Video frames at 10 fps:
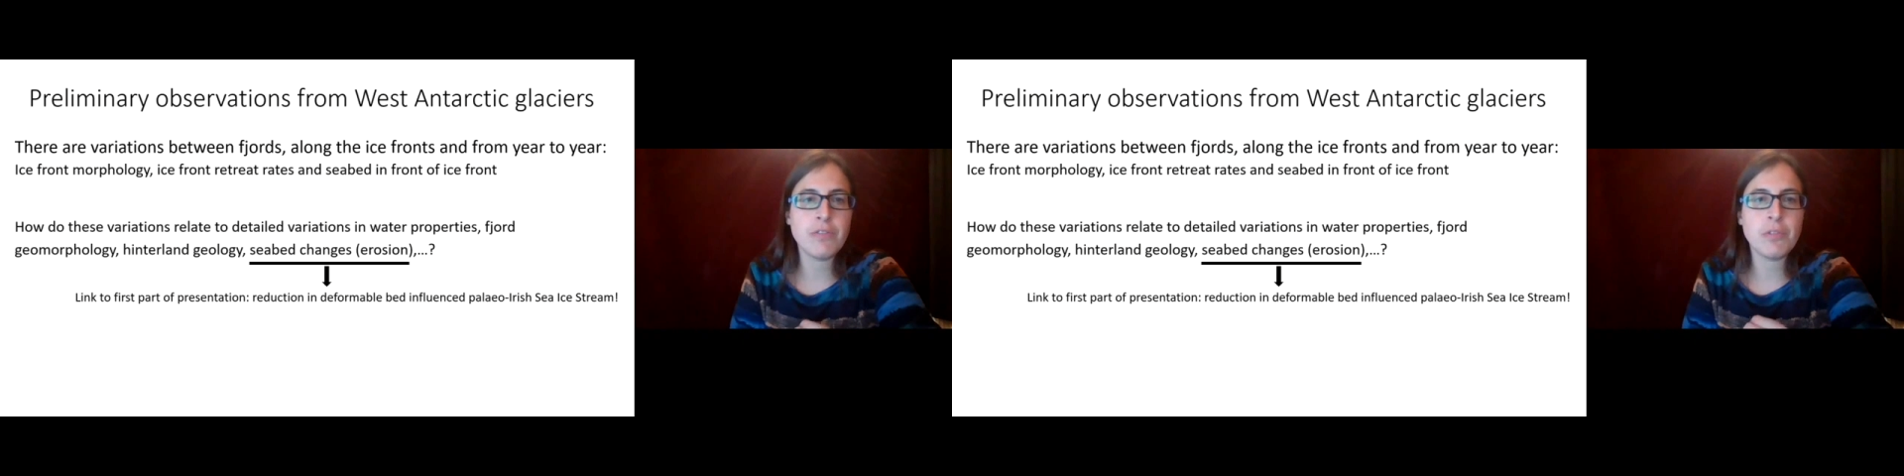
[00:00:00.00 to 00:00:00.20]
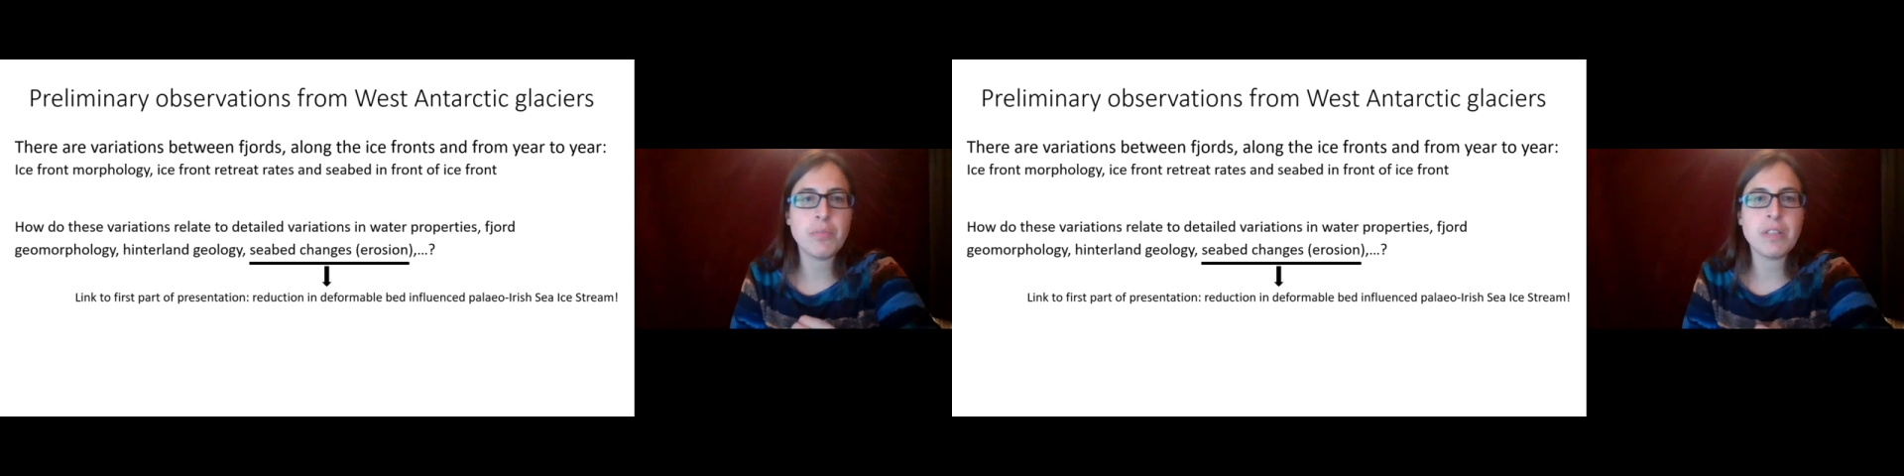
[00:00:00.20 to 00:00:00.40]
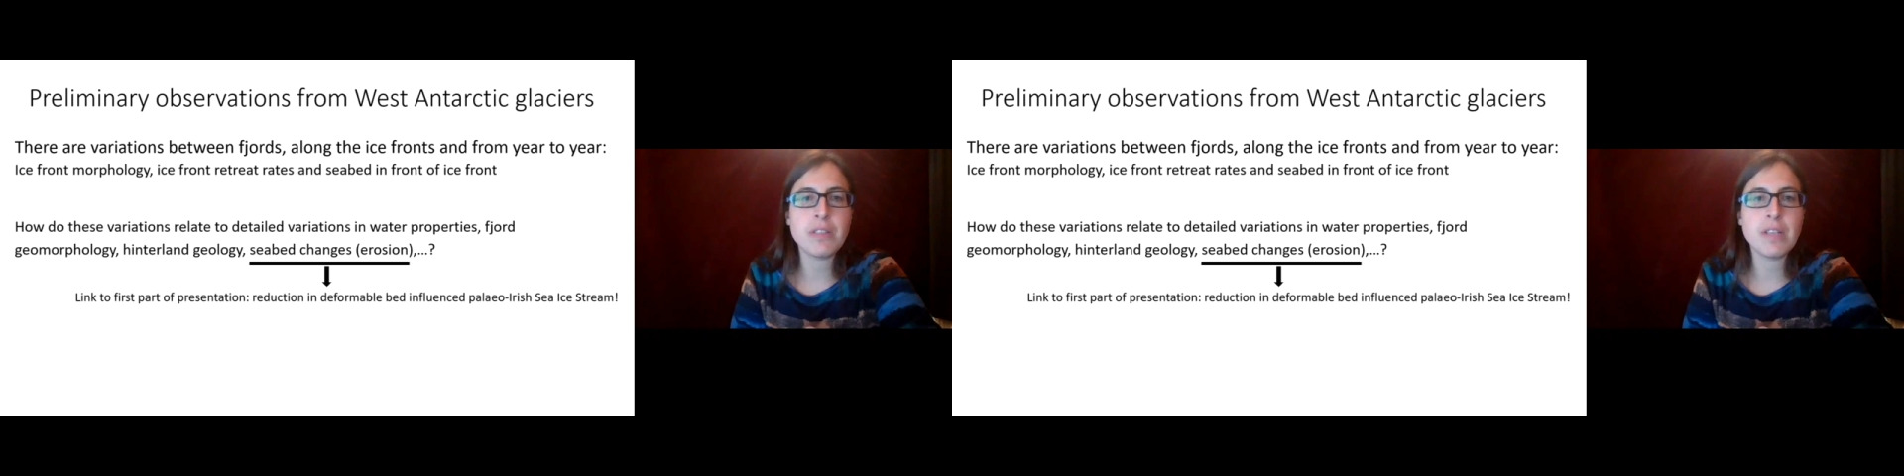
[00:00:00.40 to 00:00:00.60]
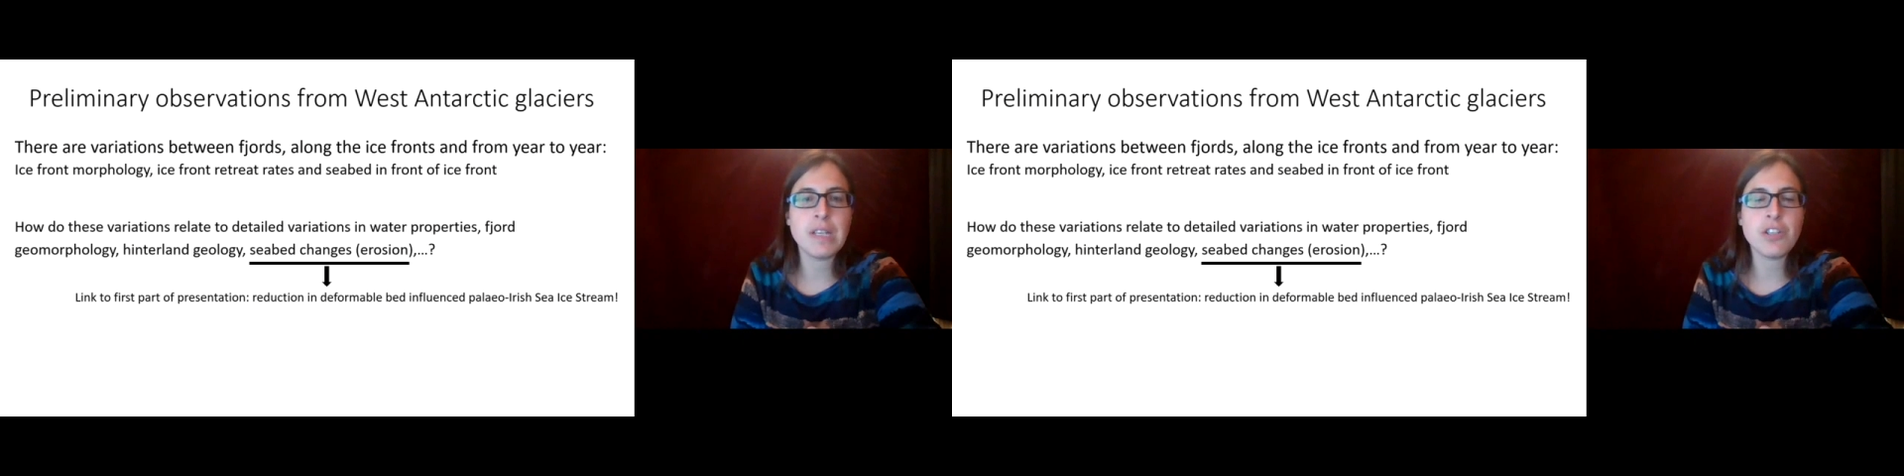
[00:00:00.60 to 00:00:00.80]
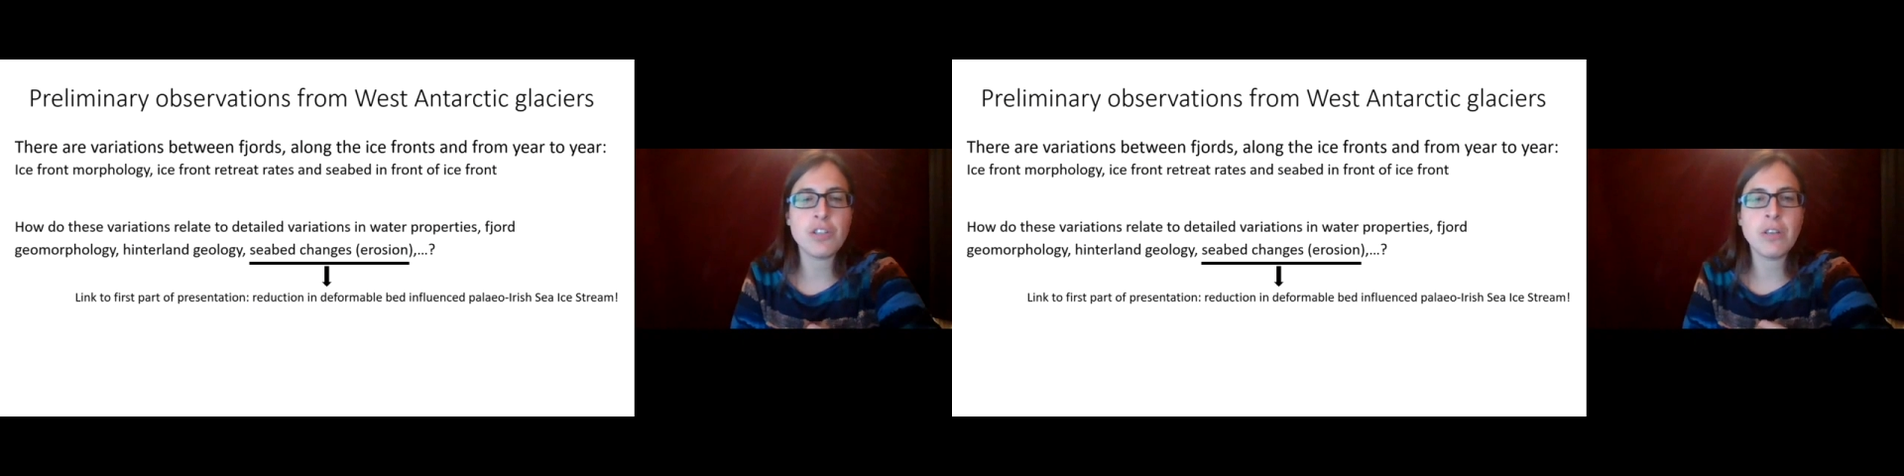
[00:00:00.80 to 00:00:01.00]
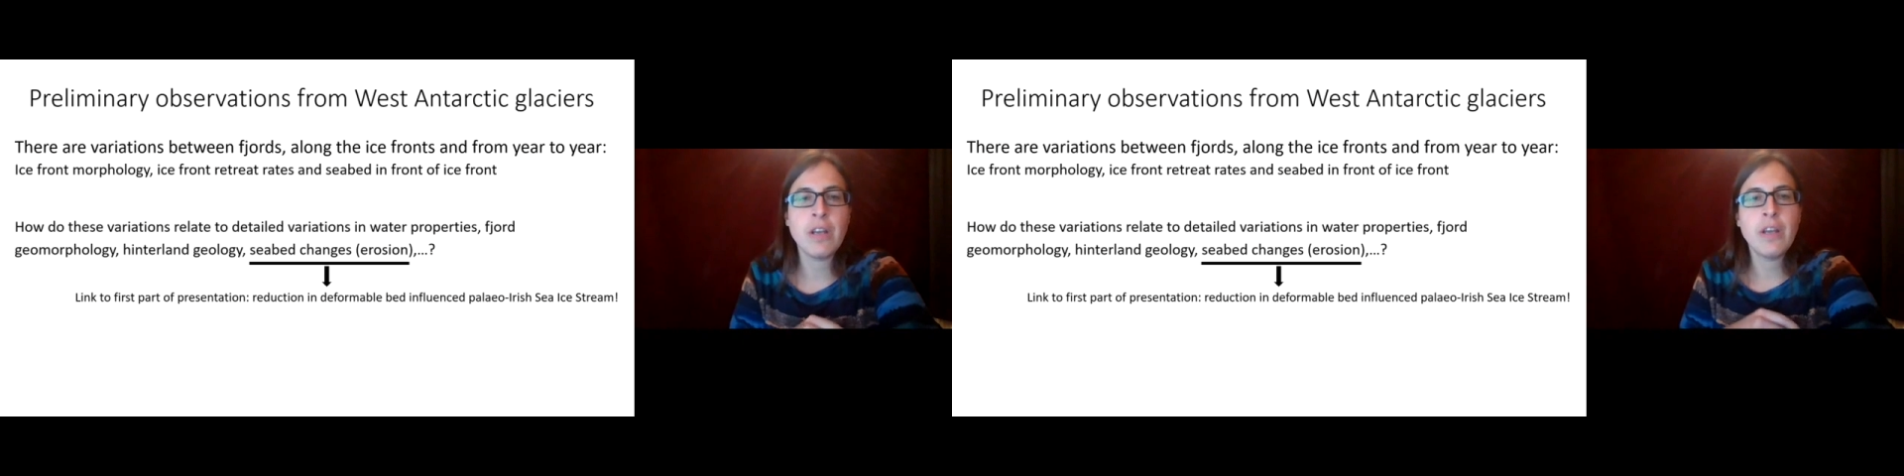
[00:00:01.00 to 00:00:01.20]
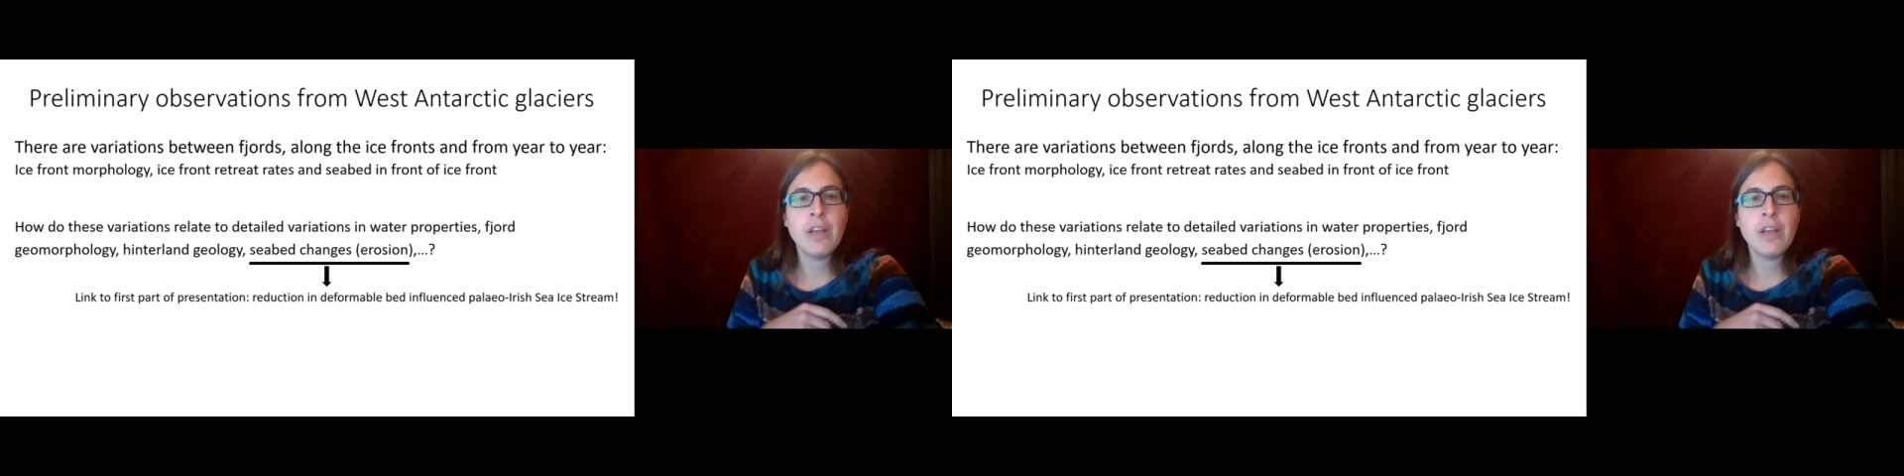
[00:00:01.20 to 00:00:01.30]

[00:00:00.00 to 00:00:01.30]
of the presentation,